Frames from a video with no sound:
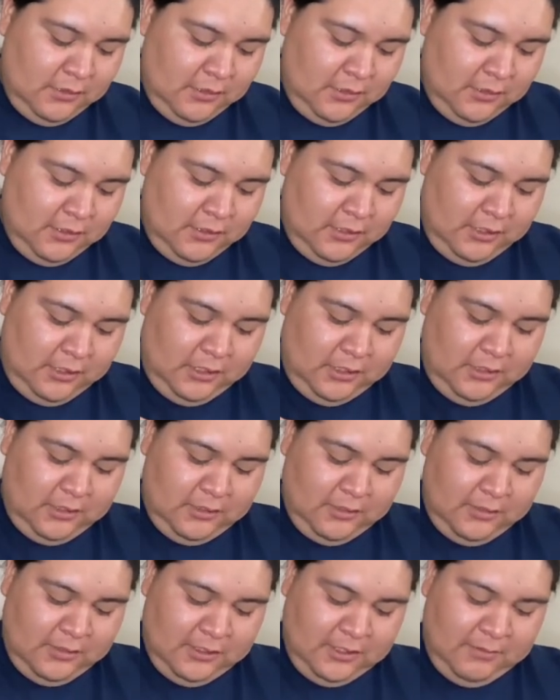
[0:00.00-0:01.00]
So
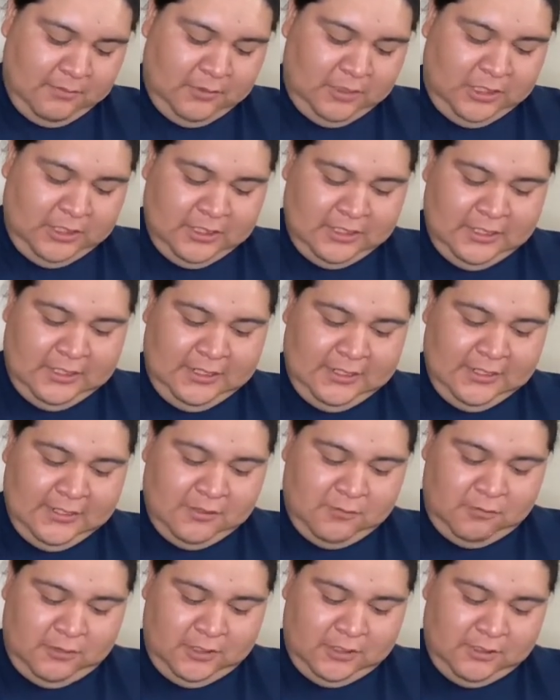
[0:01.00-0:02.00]
Ziploc ties
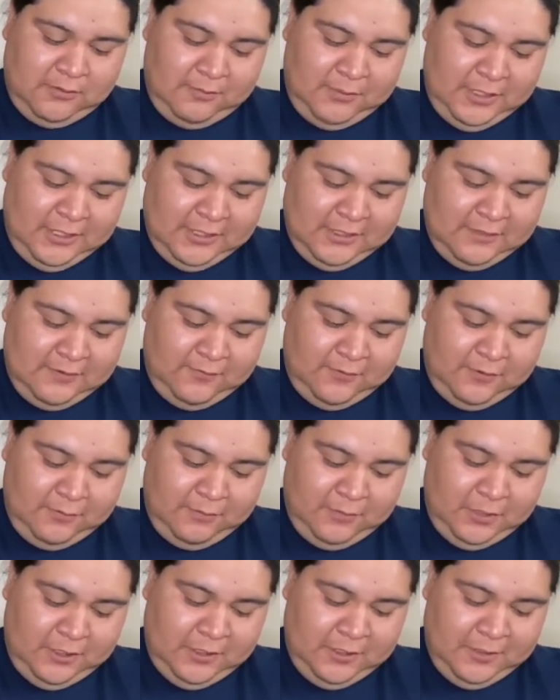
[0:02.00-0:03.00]
work the best for
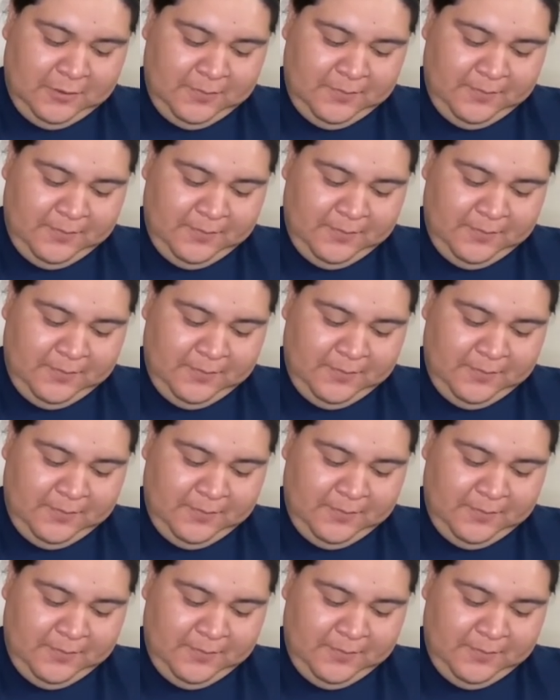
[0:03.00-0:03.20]
me.